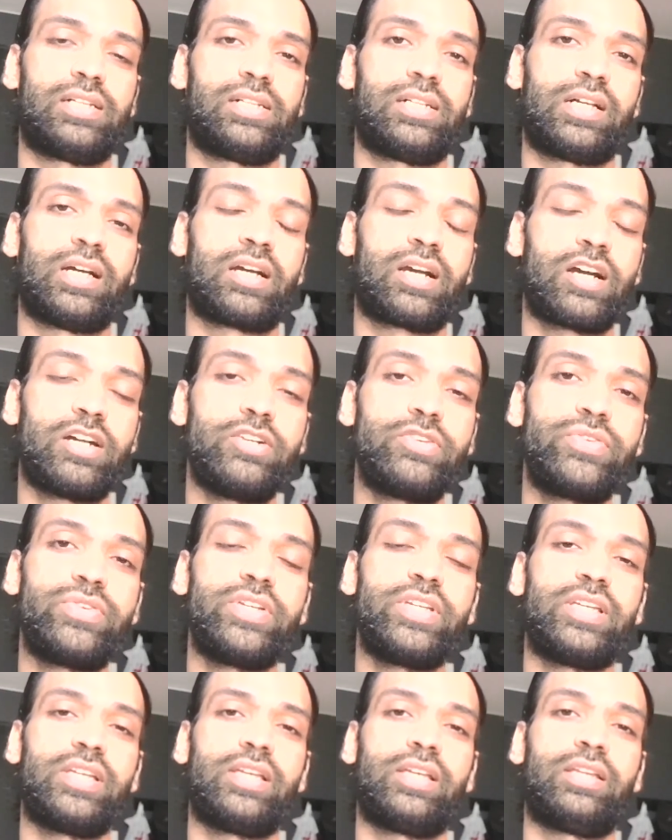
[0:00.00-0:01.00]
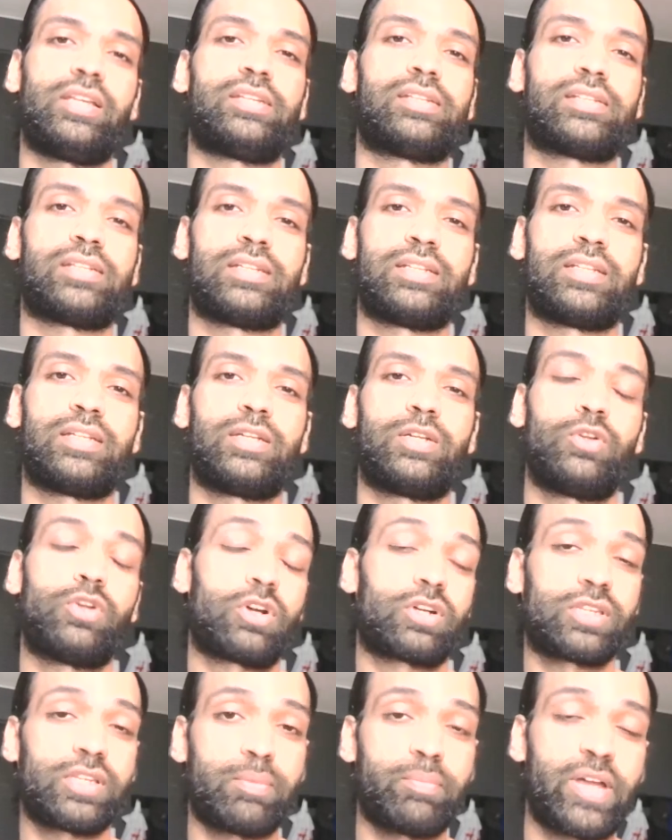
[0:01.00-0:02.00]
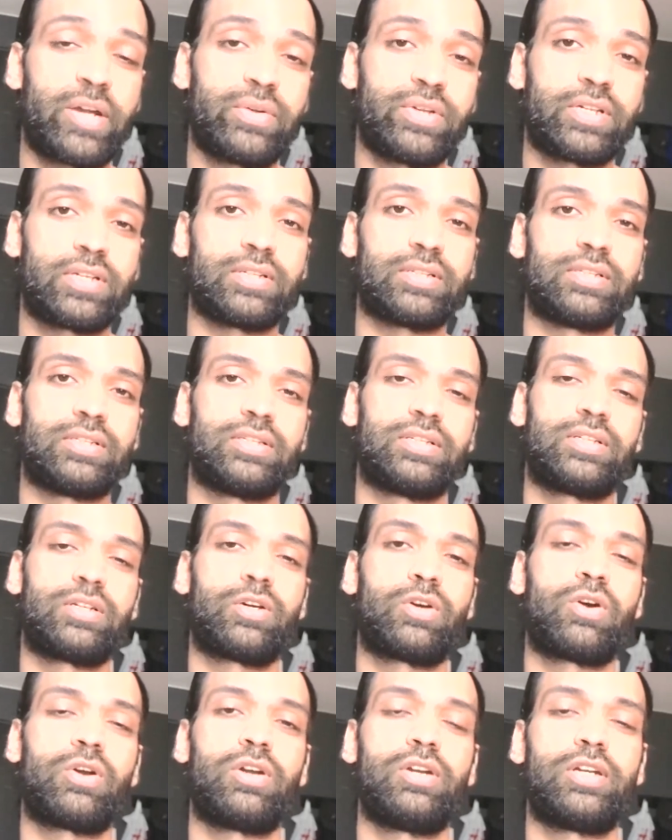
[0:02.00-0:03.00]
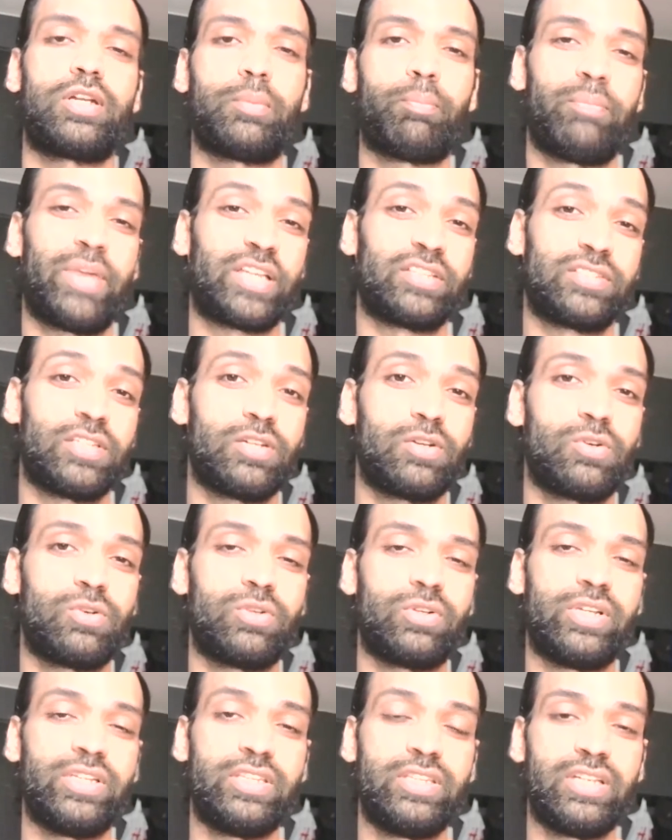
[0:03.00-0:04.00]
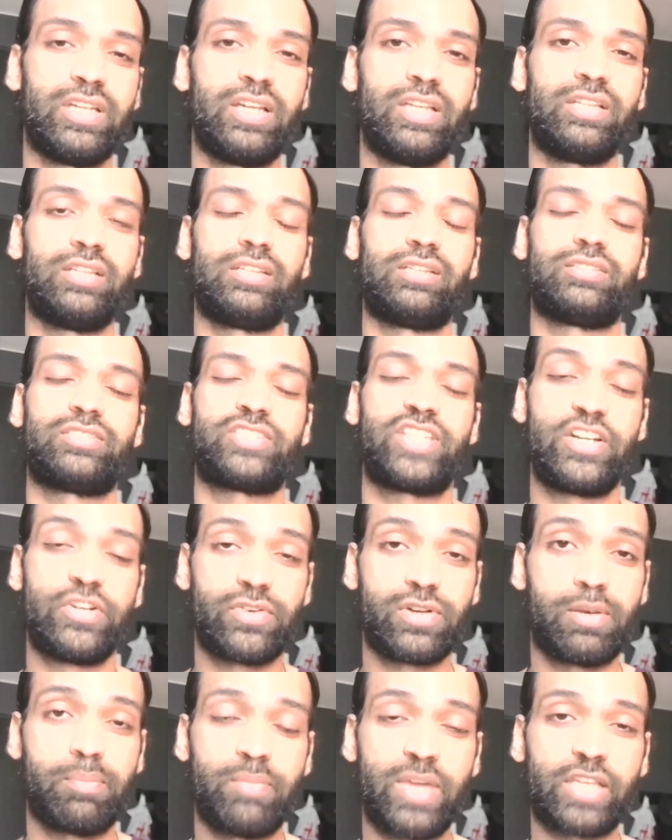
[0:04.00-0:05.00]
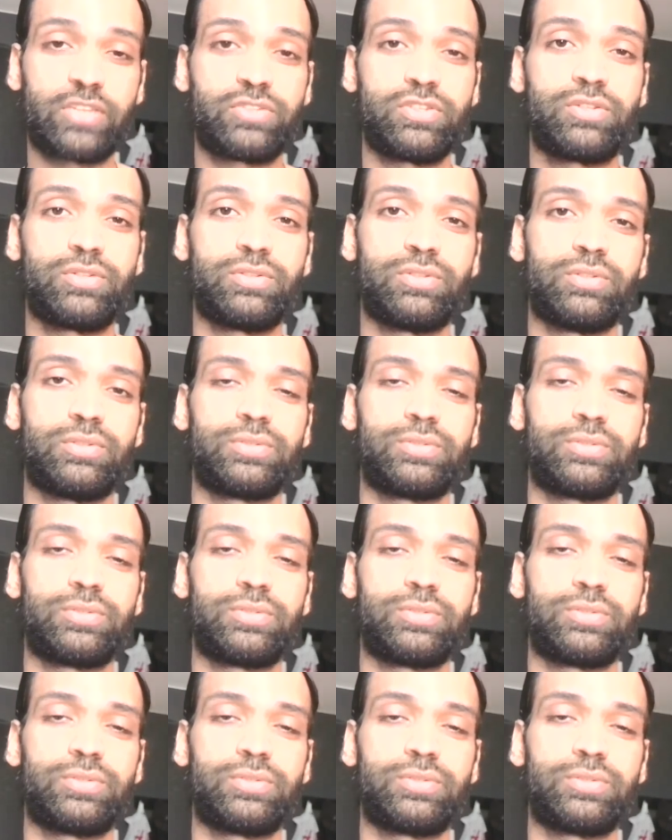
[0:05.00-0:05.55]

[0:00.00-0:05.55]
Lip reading: a country in North America called Mexico, in central Mexico,